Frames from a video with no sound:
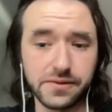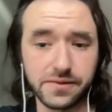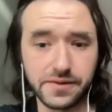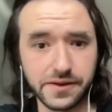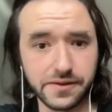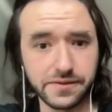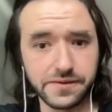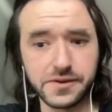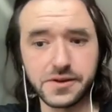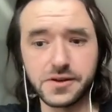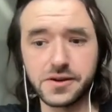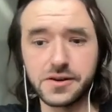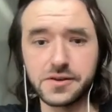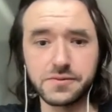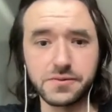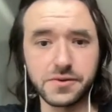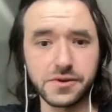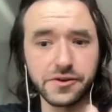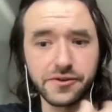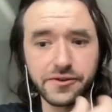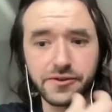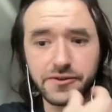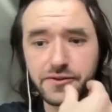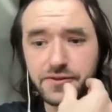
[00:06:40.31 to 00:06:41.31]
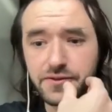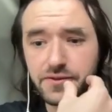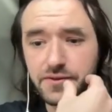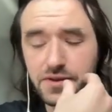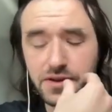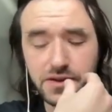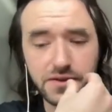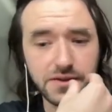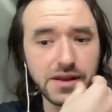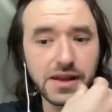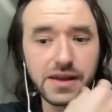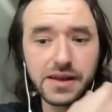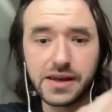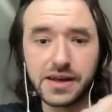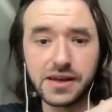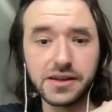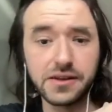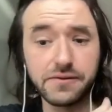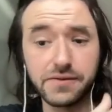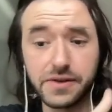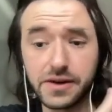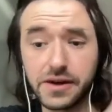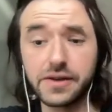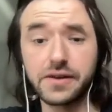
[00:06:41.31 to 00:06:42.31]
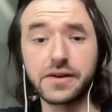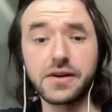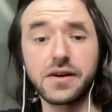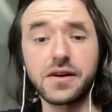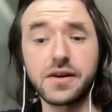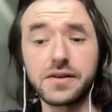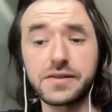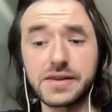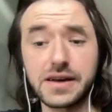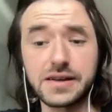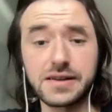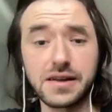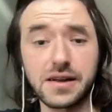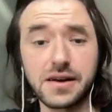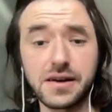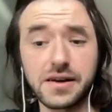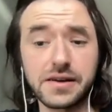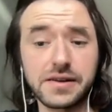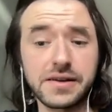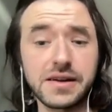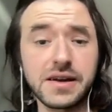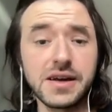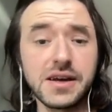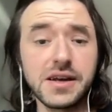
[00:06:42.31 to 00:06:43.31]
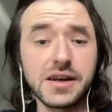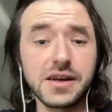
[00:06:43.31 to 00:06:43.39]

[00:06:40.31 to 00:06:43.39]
Gift card they had a very hard deadline.